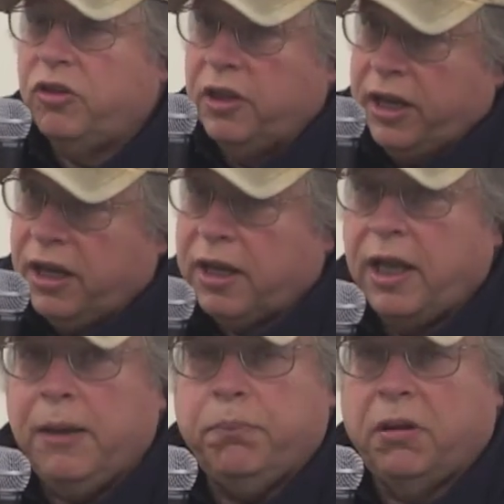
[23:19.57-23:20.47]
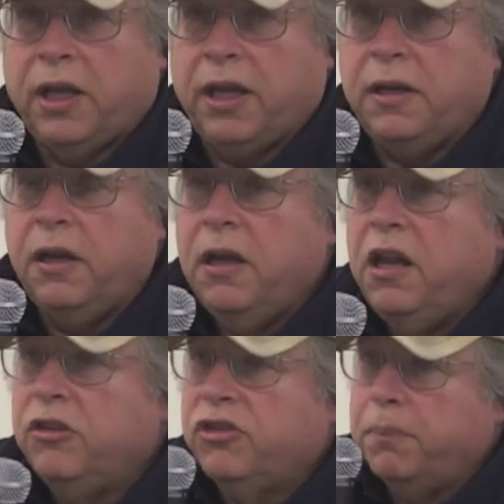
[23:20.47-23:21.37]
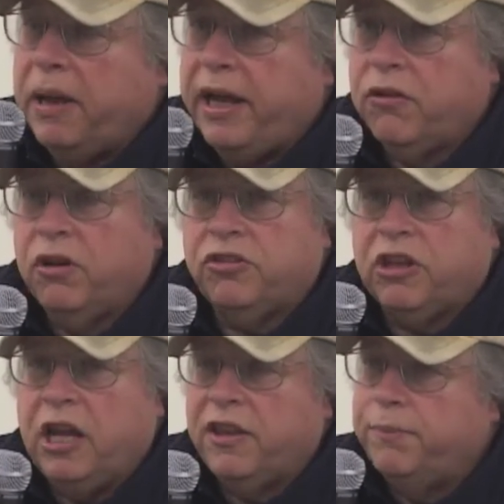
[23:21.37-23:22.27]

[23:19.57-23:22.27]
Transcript: Their game plan is to batter us down.